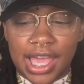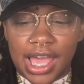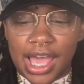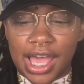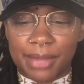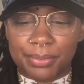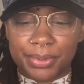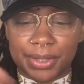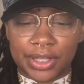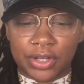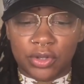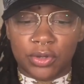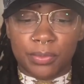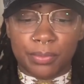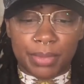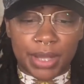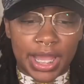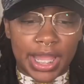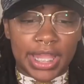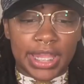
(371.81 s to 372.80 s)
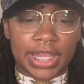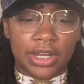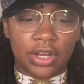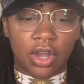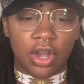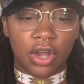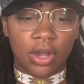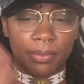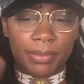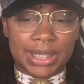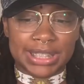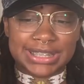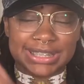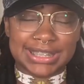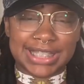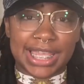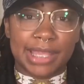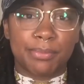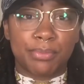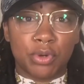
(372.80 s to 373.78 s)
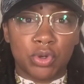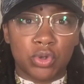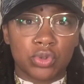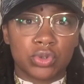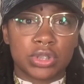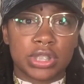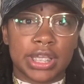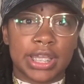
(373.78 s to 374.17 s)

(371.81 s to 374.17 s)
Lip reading: I plan on buying all my staples